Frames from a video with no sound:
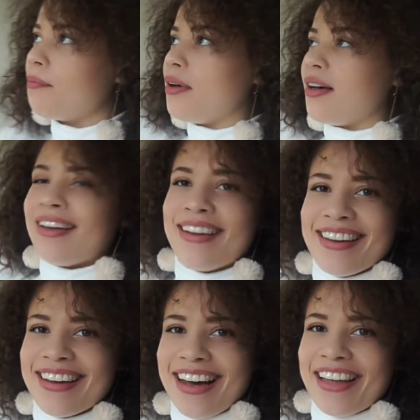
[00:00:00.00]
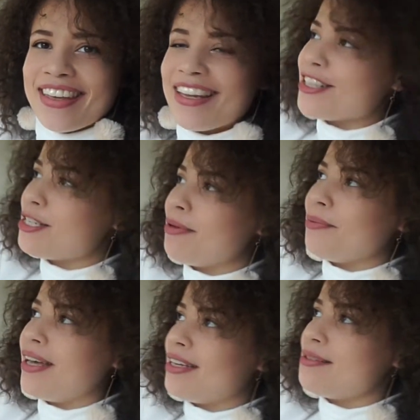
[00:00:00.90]
But I think it looks a bit
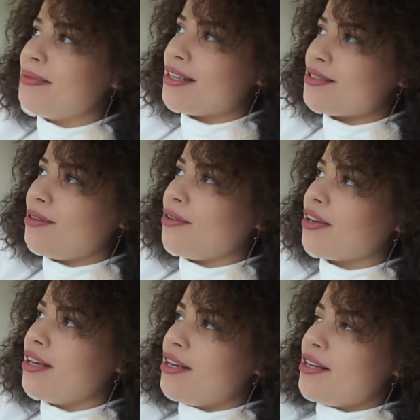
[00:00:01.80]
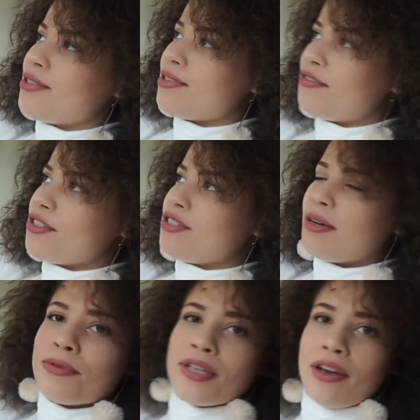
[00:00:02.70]
weird being so long. So I've just
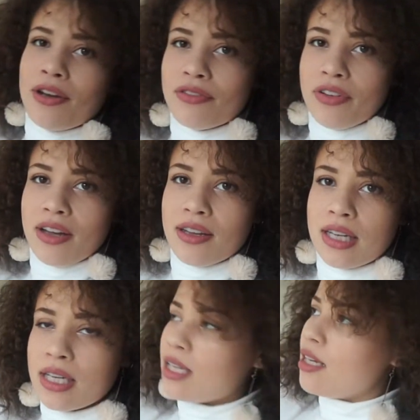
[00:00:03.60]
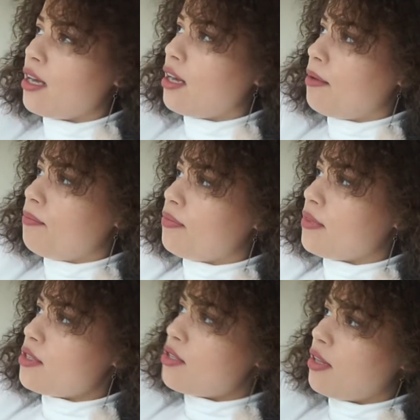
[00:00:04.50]
doubled it over
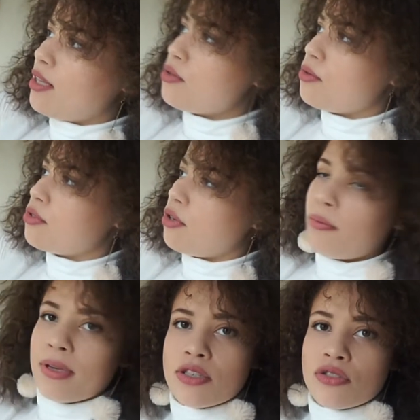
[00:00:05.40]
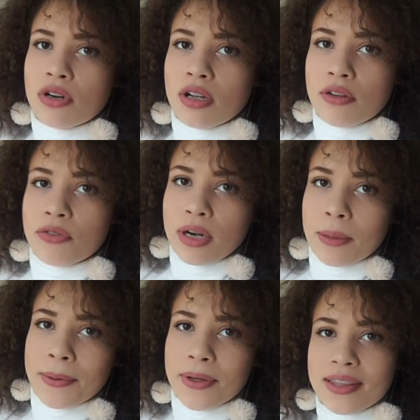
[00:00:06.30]
so that it's also a bit stronger for when
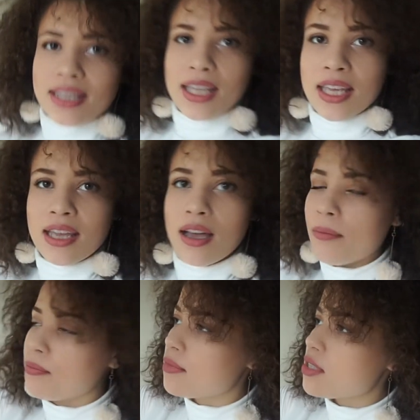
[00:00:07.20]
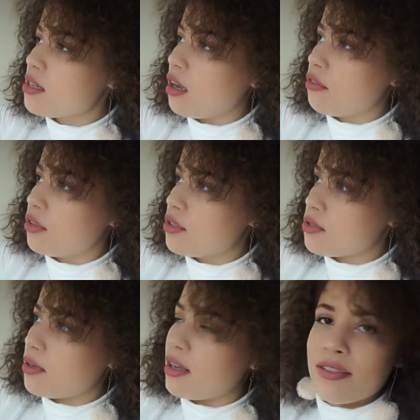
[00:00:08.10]
I put the star on
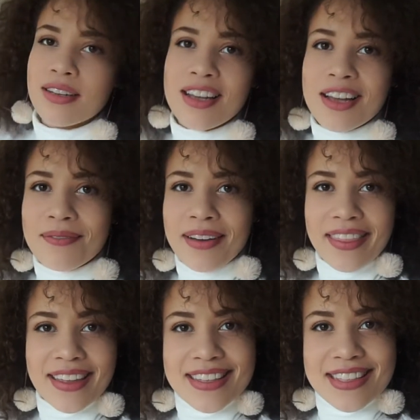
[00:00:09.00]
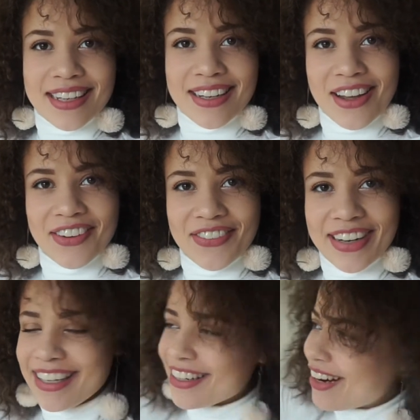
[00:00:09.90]
as well. But I think it's gonna look
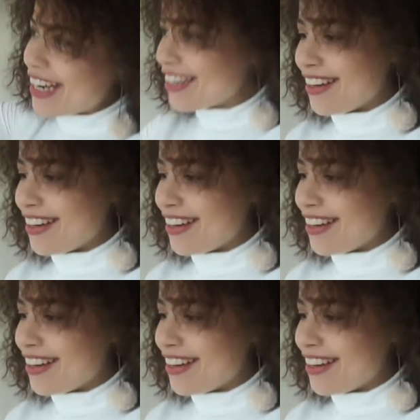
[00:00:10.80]
really great,